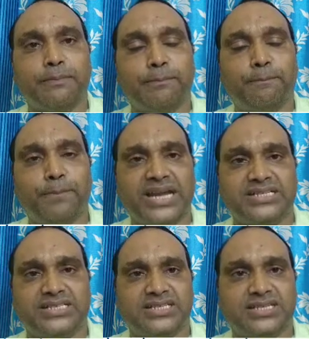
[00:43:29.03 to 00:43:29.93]

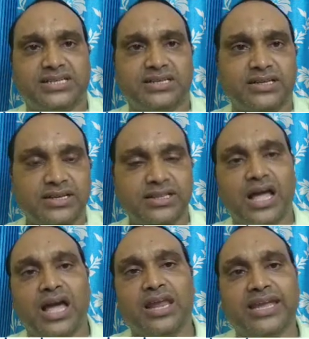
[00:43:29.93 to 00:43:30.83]
byte in the
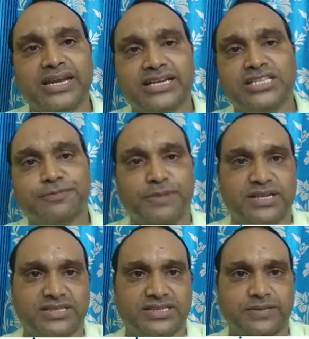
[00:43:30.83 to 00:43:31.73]
allocated
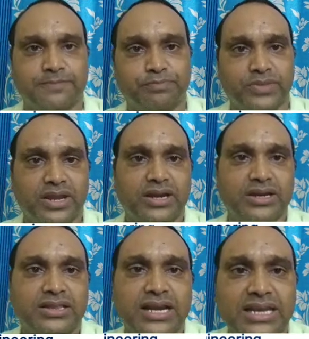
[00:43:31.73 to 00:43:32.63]
space, and
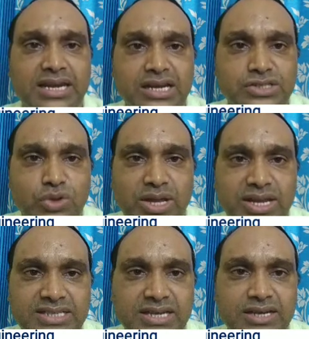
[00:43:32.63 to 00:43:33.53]
that address you are
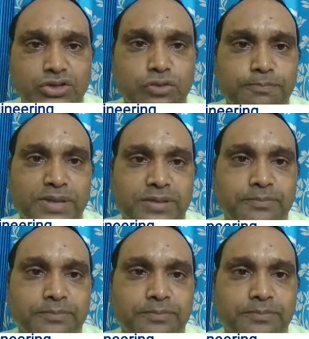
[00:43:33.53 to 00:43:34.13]
assigning to P.